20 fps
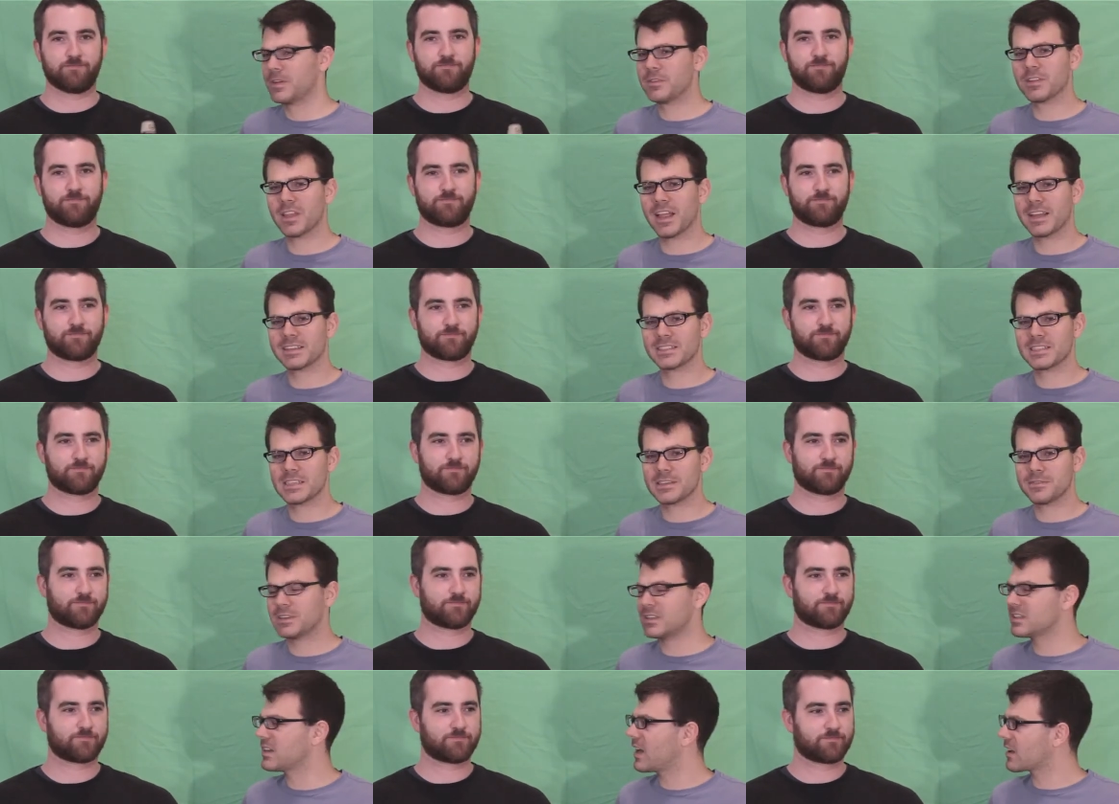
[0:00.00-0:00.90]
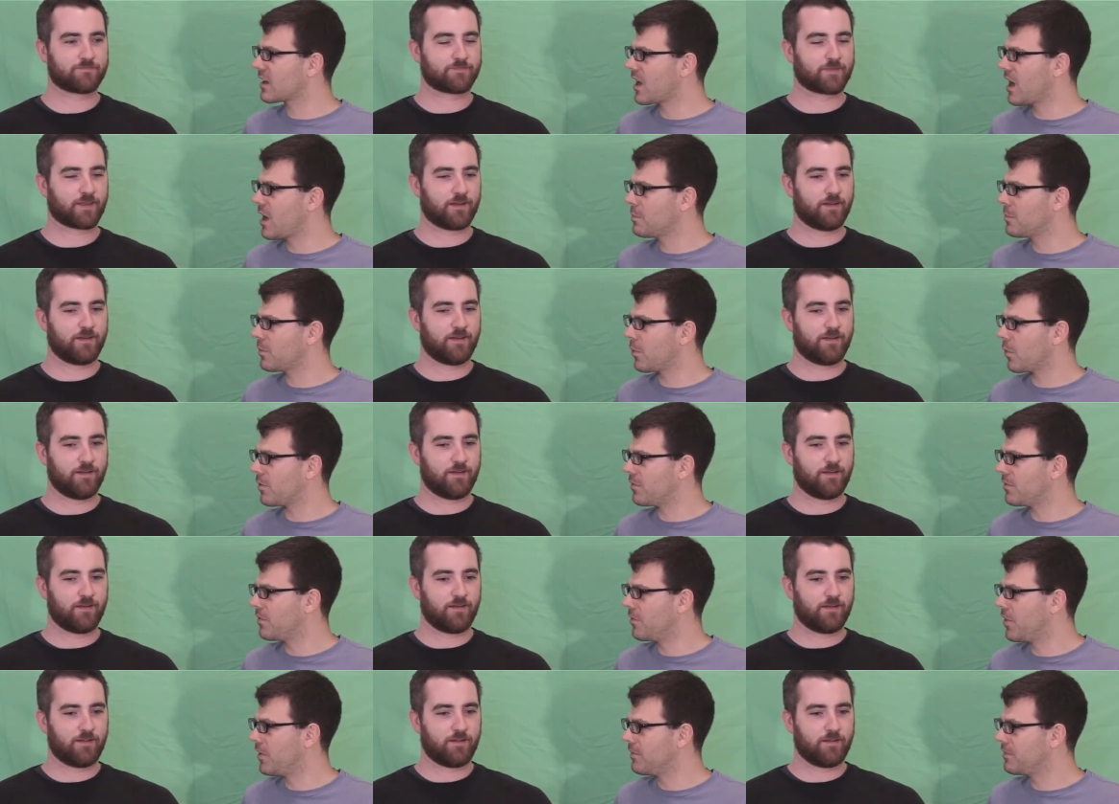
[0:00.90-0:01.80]
Speaker 1: Vivid Light T V dot com or
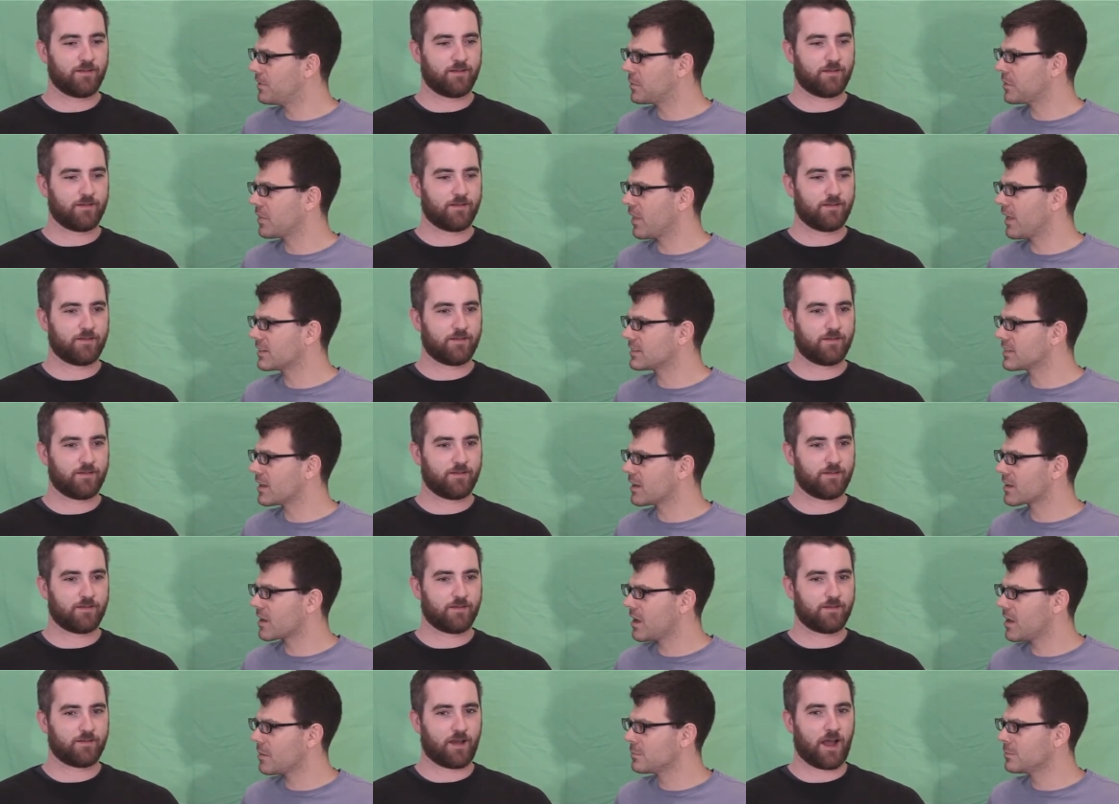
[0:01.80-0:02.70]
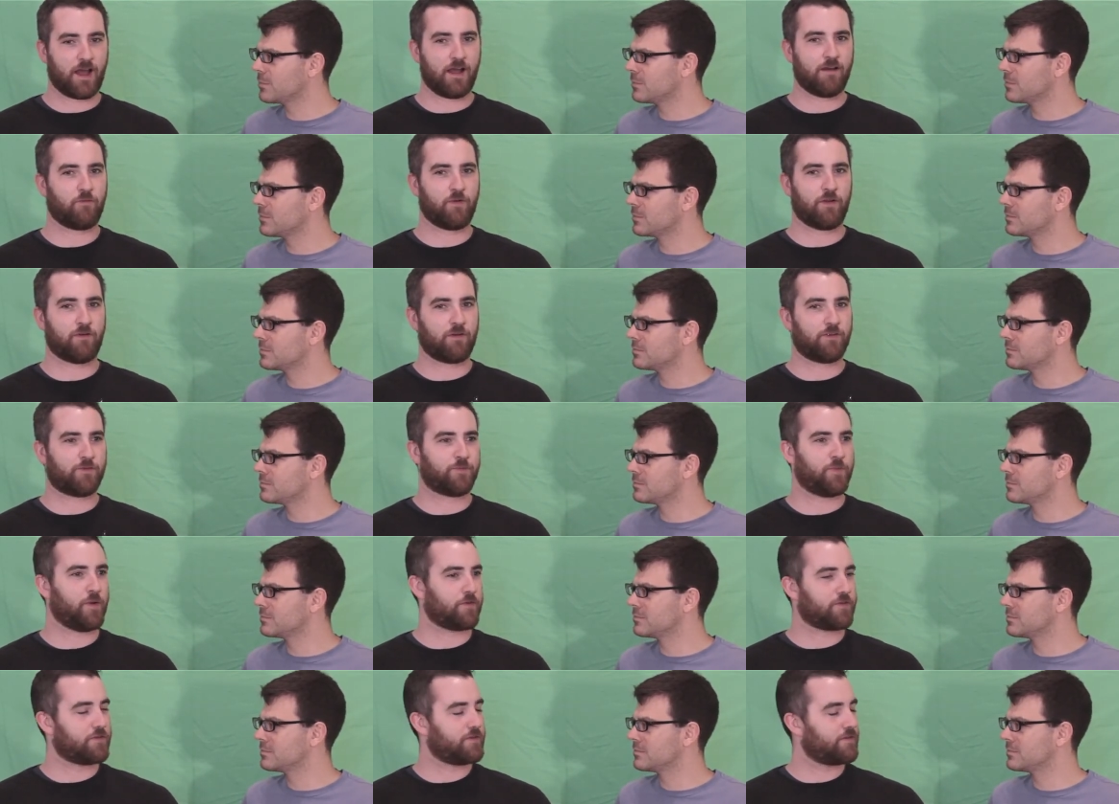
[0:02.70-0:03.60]
The Vivid Light dot com. Uh, wait, it's
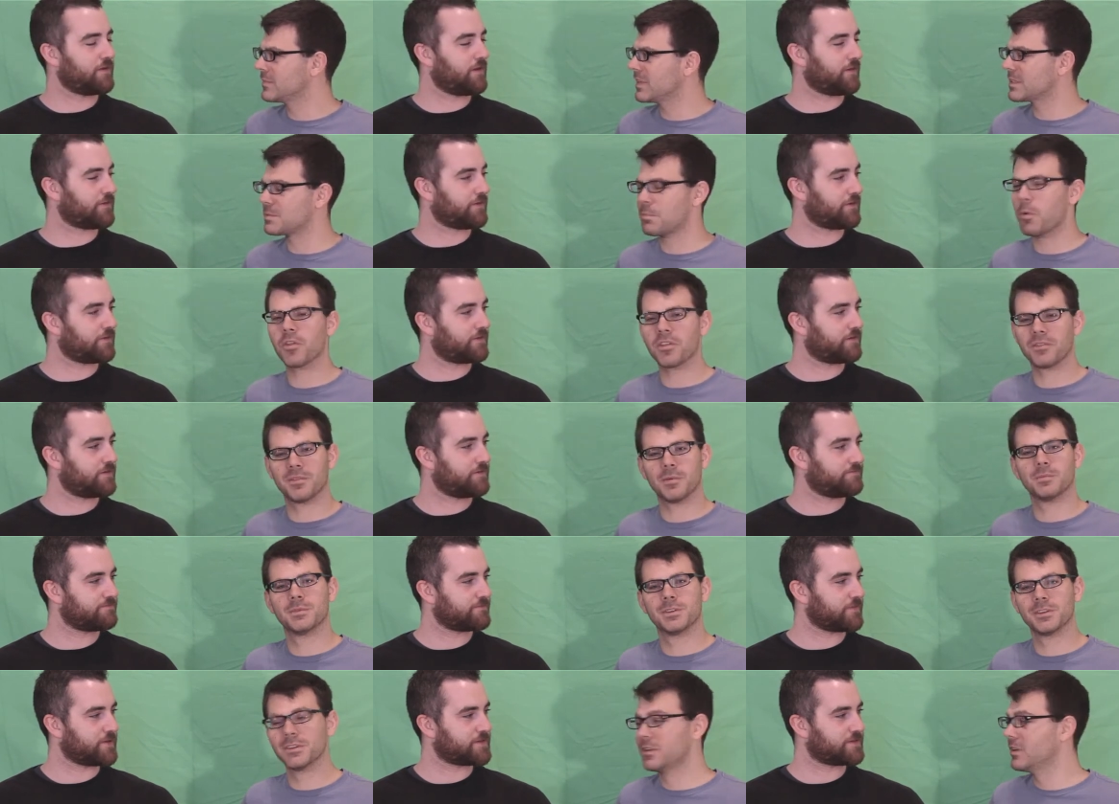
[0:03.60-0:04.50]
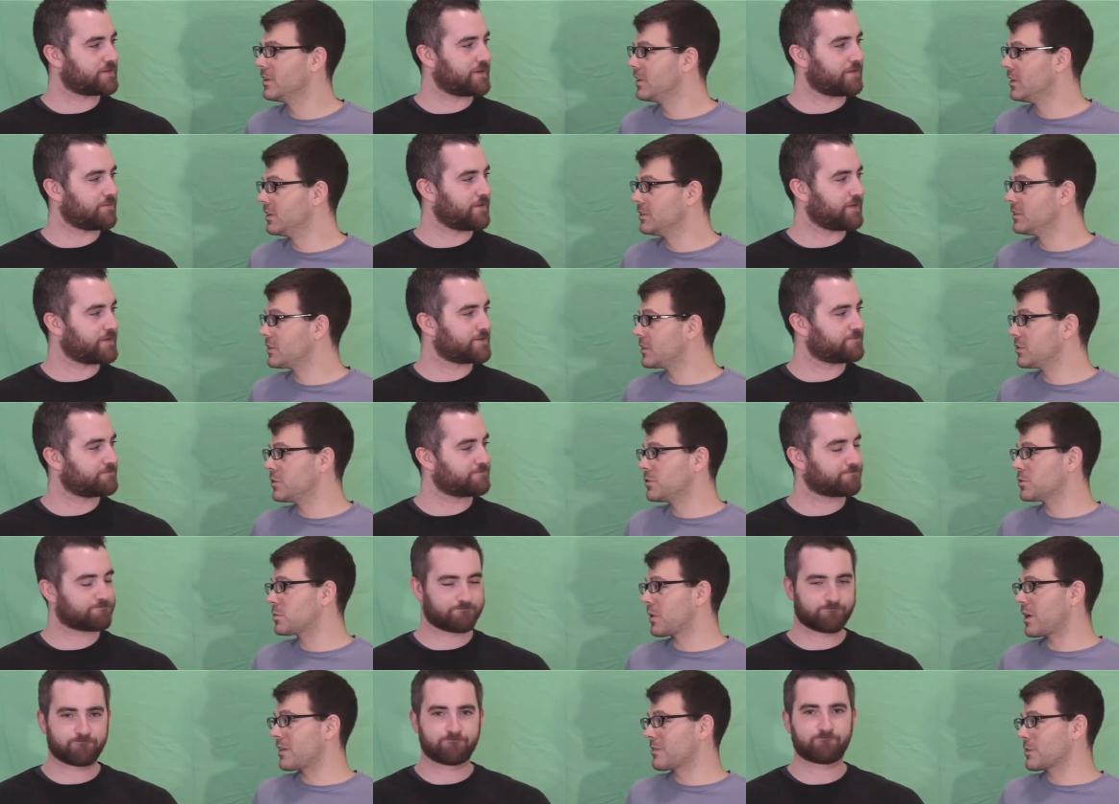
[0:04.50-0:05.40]
both. It's both of them. It's the same place. You can
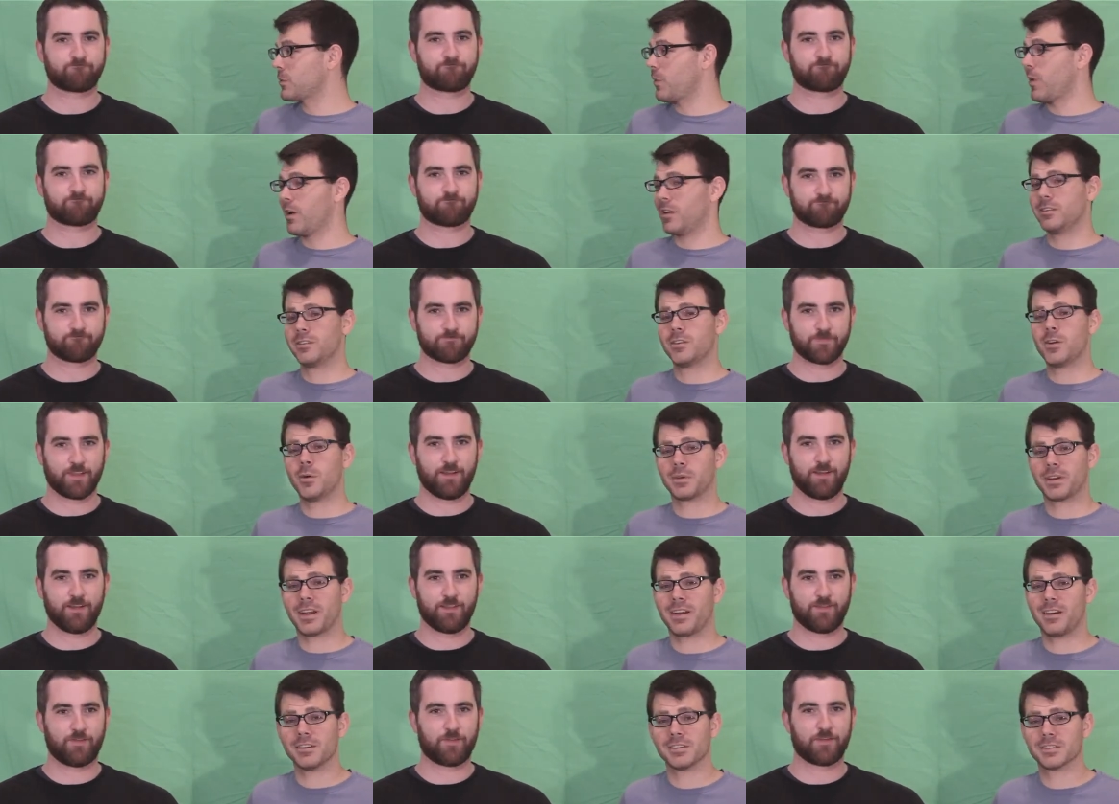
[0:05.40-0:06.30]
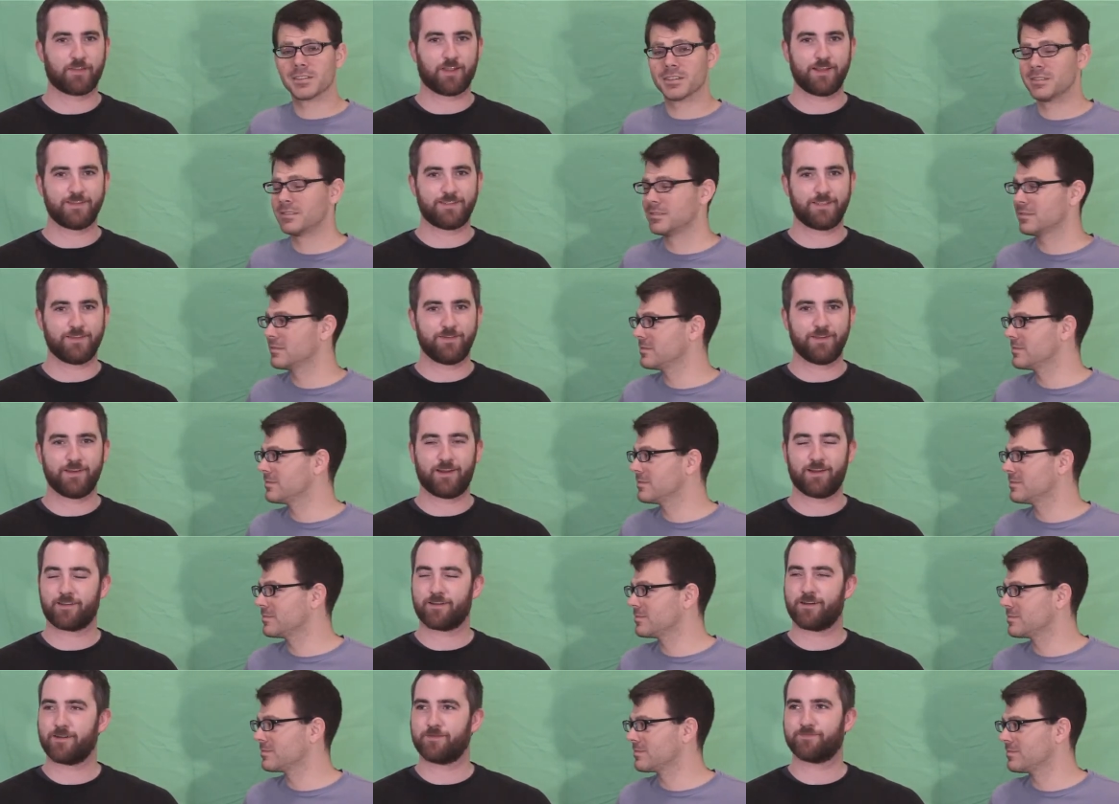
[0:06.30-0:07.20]
use whatever you want.
Speaker 2: No one yeah, cares. Vivid Light T V
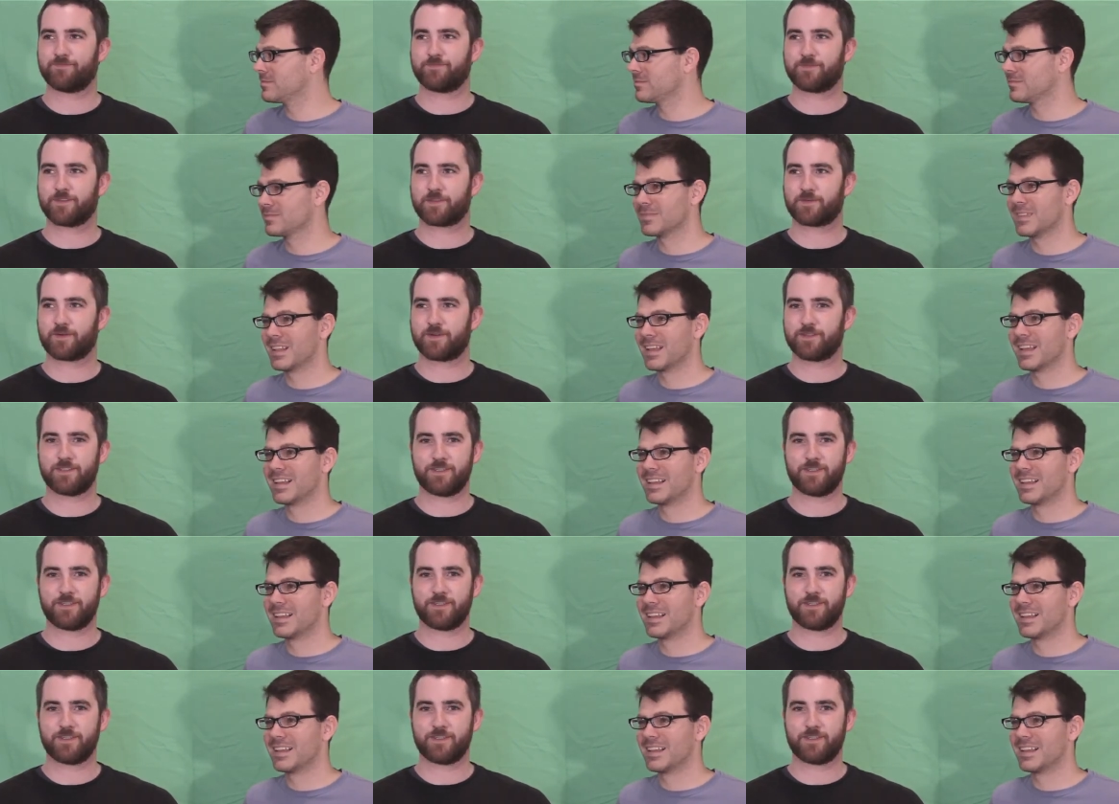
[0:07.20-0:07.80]
dot com. That's where